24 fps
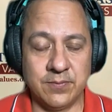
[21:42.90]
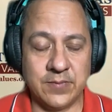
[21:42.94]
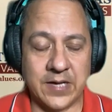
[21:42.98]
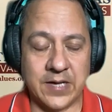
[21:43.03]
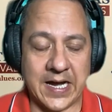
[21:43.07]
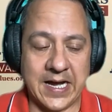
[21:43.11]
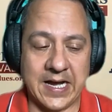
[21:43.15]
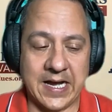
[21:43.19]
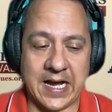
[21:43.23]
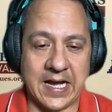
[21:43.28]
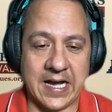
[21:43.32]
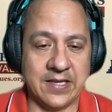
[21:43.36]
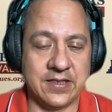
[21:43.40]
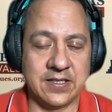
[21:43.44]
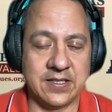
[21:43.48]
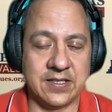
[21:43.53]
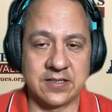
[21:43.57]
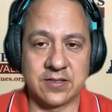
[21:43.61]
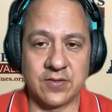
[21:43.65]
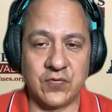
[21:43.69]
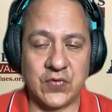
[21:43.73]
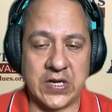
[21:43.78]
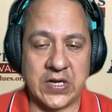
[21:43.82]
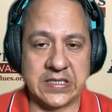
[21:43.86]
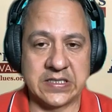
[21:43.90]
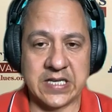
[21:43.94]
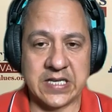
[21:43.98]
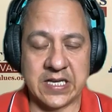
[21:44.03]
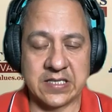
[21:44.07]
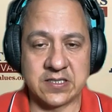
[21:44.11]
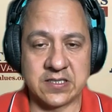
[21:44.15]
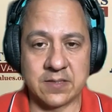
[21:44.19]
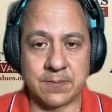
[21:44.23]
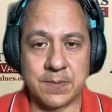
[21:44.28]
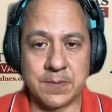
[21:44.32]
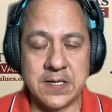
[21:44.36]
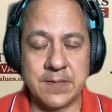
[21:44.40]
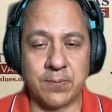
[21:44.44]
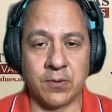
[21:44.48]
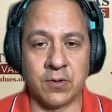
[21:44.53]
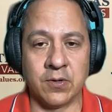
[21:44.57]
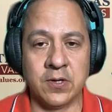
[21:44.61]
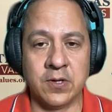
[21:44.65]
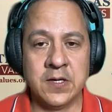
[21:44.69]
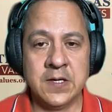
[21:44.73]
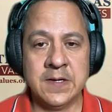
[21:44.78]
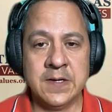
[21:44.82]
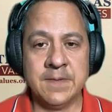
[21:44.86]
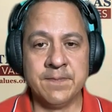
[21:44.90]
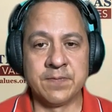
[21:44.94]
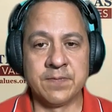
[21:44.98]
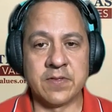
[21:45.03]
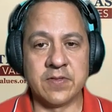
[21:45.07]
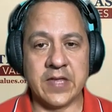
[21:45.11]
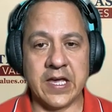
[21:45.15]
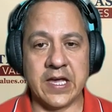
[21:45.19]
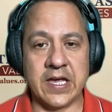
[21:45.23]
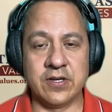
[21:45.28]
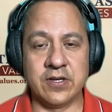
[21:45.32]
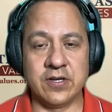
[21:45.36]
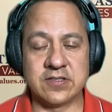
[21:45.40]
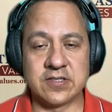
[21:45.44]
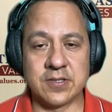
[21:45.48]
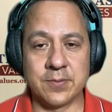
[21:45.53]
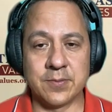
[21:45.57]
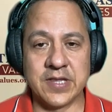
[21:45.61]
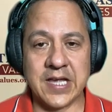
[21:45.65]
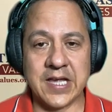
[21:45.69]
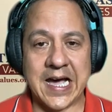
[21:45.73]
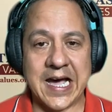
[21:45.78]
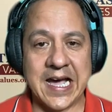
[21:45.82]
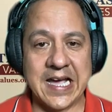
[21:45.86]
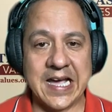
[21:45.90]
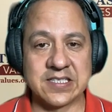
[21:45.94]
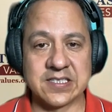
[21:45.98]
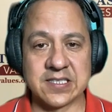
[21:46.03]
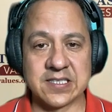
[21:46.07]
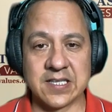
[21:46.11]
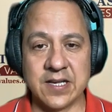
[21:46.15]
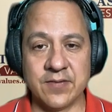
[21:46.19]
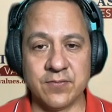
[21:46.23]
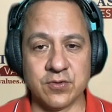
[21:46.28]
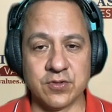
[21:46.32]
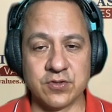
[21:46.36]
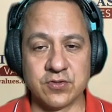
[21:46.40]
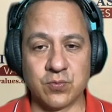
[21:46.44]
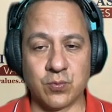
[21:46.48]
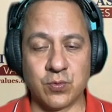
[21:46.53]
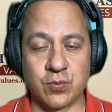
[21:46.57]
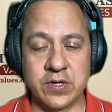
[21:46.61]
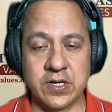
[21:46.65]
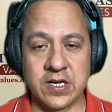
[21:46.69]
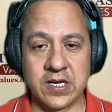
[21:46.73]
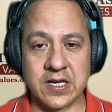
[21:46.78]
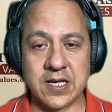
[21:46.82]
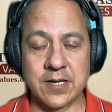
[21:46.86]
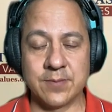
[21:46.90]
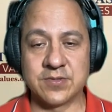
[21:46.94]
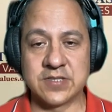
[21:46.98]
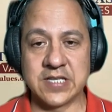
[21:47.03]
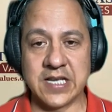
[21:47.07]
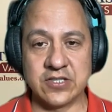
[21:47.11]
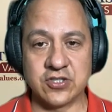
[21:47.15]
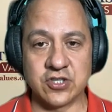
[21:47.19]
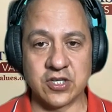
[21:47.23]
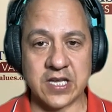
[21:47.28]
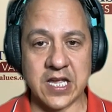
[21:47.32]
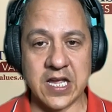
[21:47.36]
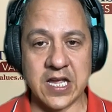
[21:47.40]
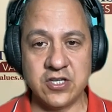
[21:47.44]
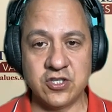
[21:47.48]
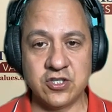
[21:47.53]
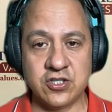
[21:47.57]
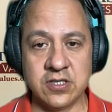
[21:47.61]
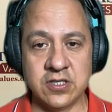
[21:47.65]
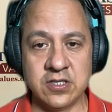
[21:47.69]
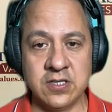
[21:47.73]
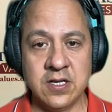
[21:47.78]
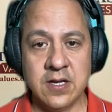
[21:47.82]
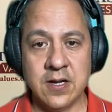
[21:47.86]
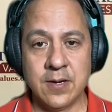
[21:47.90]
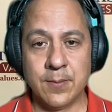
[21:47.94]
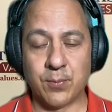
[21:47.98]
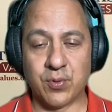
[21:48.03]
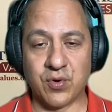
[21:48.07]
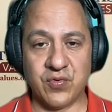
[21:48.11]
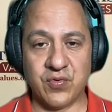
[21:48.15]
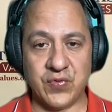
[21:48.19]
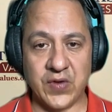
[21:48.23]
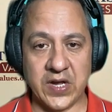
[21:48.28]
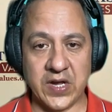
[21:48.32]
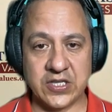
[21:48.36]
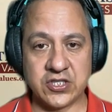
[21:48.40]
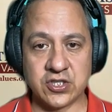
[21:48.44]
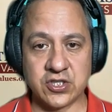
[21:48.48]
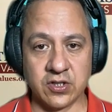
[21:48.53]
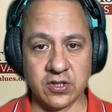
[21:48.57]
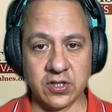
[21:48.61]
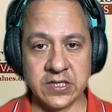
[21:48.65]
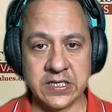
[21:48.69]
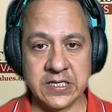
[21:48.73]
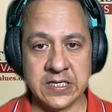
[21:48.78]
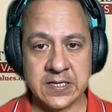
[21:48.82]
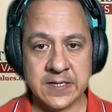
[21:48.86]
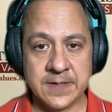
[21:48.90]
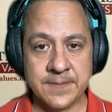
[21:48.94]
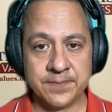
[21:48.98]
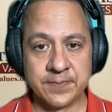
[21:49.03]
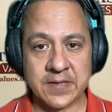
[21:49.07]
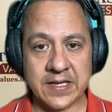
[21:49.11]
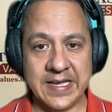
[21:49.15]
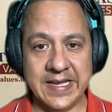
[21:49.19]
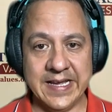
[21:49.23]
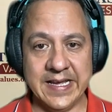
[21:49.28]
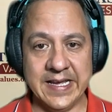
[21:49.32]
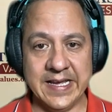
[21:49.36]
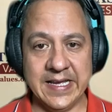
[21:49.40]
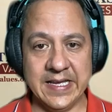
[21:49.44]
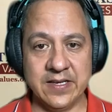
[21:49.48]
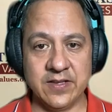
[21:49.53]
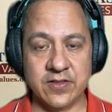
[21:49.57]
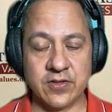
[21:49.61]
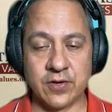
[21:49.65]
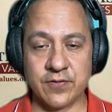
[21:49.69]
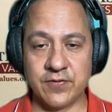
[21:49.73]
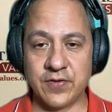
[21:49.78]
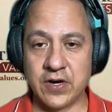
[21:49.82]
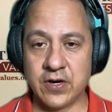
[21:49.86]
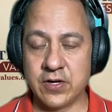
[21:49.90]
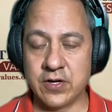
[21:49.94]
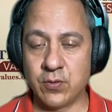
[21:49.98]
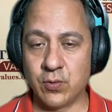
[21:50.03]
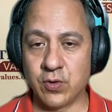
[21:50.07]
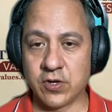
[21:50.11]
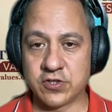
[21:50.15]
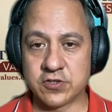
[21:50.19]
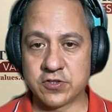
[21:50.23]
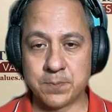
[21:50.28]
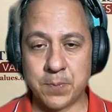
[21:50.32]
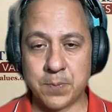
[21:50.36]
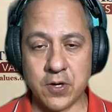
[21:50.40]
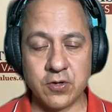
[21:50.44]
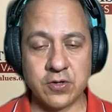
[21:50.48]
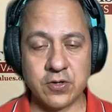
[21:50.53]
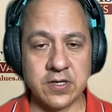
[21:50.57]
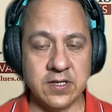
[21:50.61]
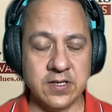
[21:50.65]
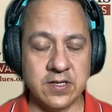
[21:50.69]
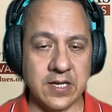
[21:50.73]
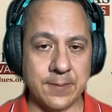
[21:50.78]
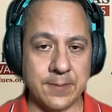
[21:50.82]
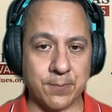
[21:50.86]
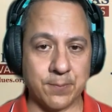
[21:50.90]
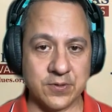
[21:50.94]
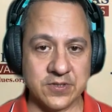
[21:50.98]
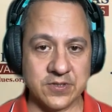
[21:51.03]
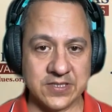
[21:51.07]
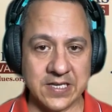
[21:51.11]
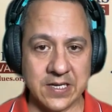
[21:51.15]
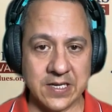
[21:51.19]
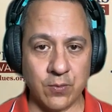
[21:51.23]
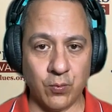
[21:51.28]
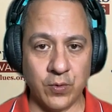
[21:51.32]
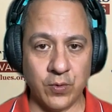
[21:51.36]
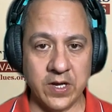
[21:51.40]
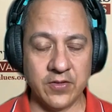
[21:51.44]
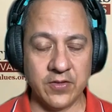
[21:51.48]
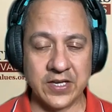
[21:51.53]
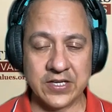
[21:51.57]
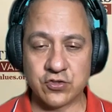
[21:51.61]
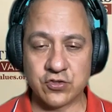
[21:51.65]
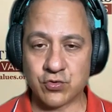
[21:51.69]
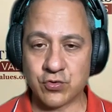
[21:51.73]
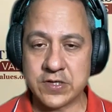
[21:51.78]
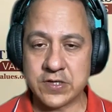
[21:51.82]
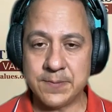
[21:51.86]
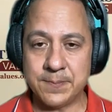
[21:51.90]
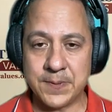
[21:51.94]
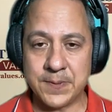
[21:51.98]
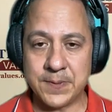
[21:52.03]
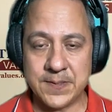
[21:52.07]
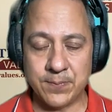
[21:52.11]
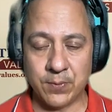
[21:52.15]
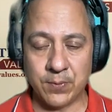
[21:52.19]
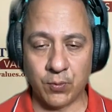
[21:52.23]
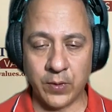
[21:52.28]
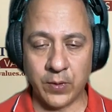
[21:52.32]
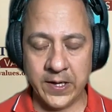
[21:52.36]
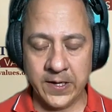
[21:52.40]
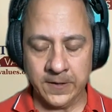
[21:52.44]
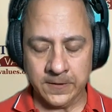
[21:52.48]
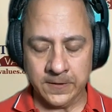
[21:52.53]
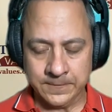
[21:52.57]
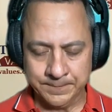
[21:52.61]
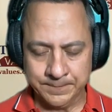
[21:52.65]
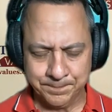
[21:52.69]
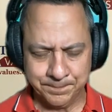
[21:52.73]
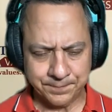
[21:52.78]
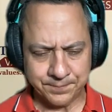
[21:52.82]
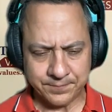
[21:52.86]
I think some fantastic people that are at some of the highest levels when it comes to education, professionally, and they're very well spoken. They present well, they treat people well.